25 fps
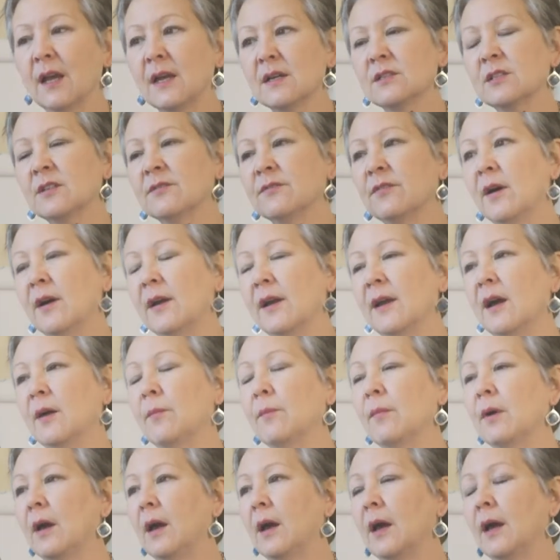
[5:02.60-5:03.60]
So if I
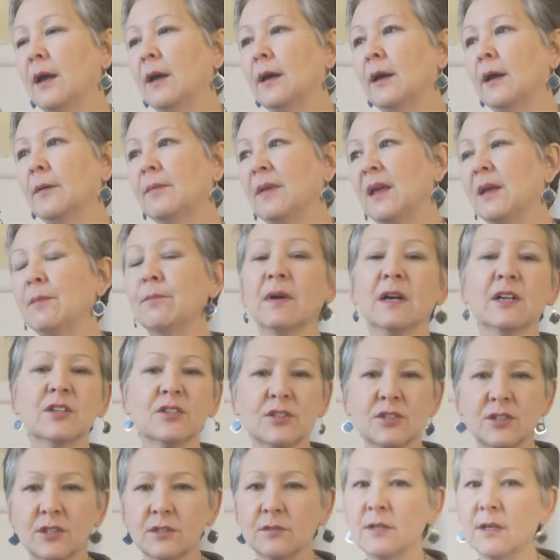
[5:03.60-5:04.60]
am in my
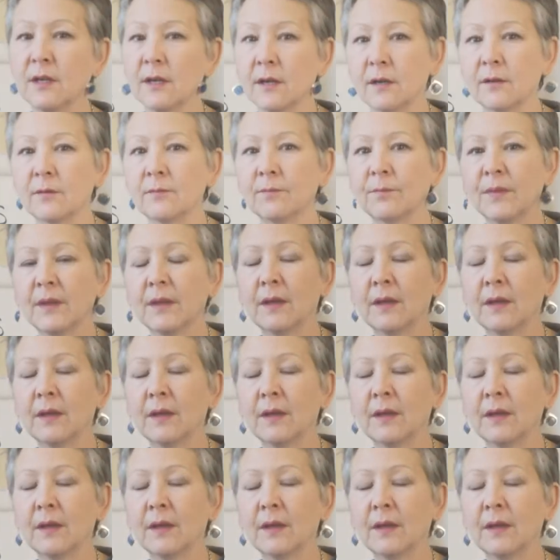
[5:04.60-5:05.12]
studio